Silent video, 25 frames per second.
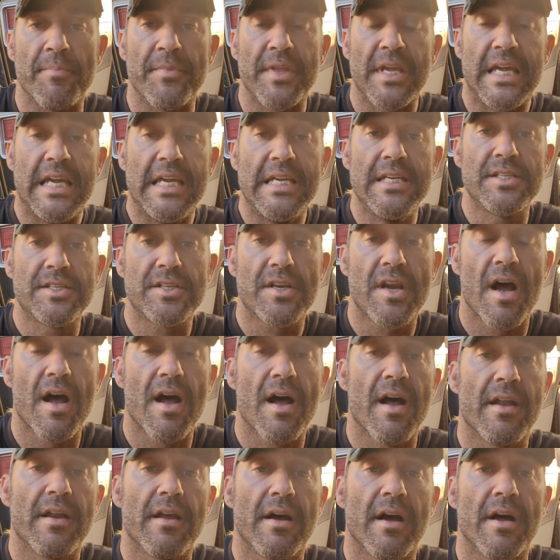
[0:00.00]
He's
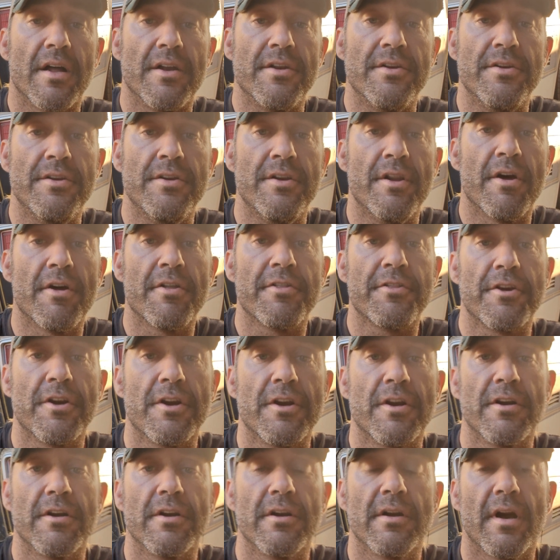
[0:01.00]
got
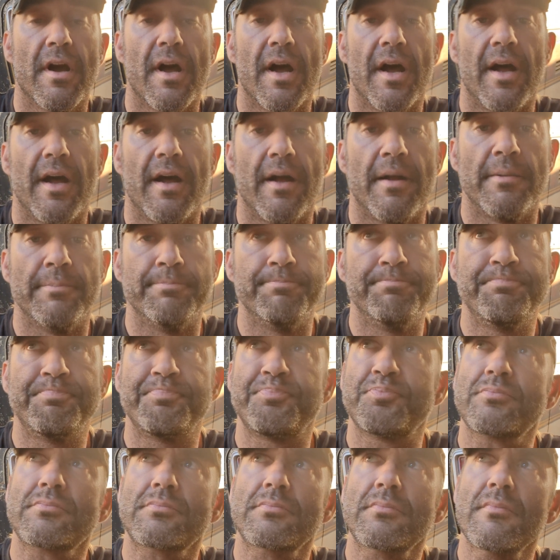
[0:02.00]
another, I
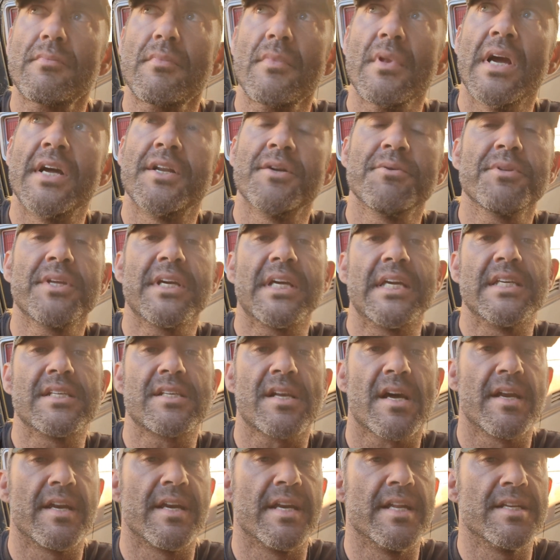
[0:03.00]
don't think
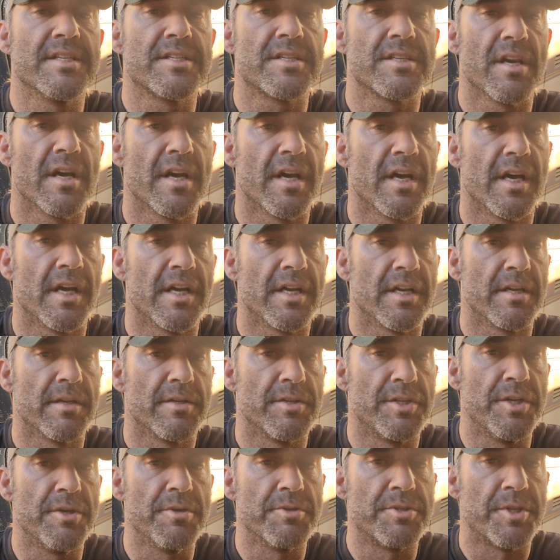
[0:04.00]
he's got a
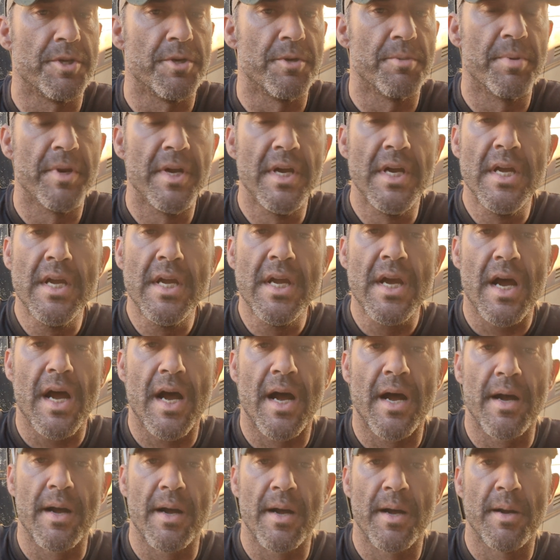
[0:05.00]
YouTube,
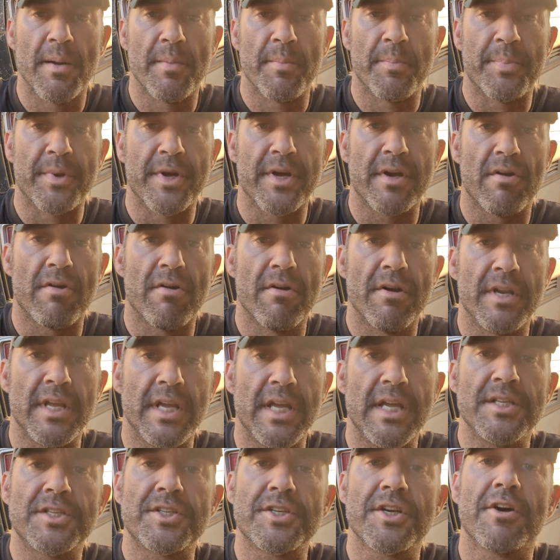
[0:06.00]
but
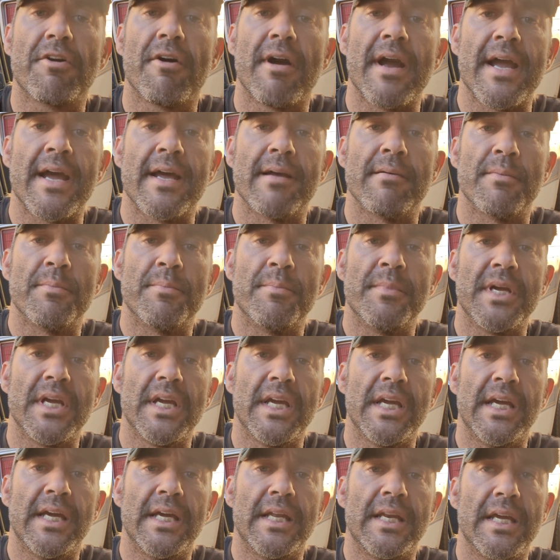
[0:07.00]
on Instagram,
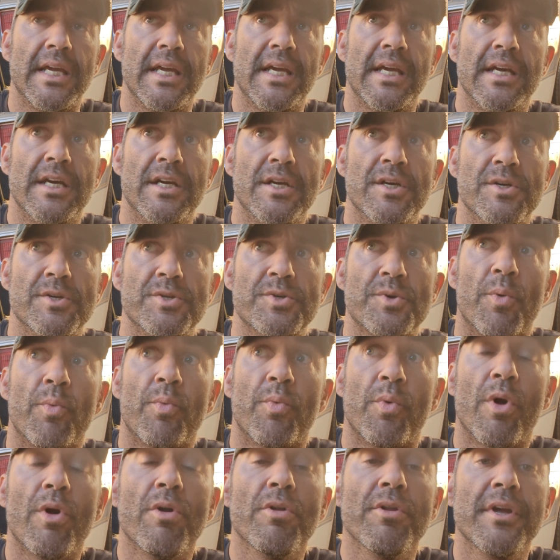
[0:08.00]
it is
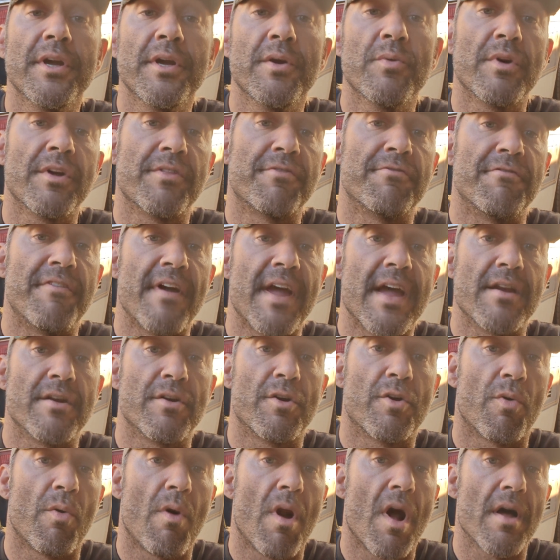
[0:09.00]
Rolling with
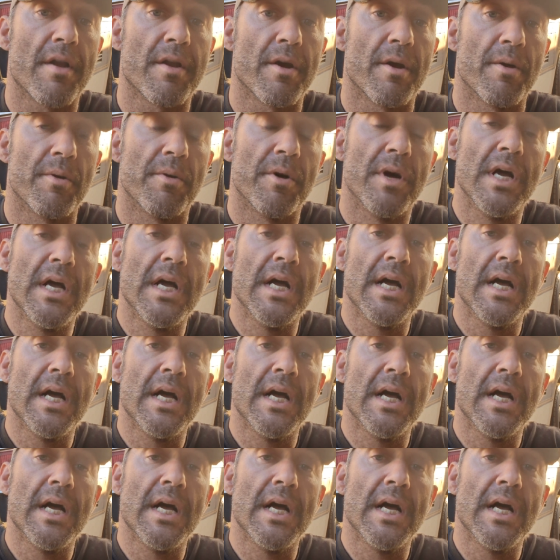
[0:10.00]
Van Grotto.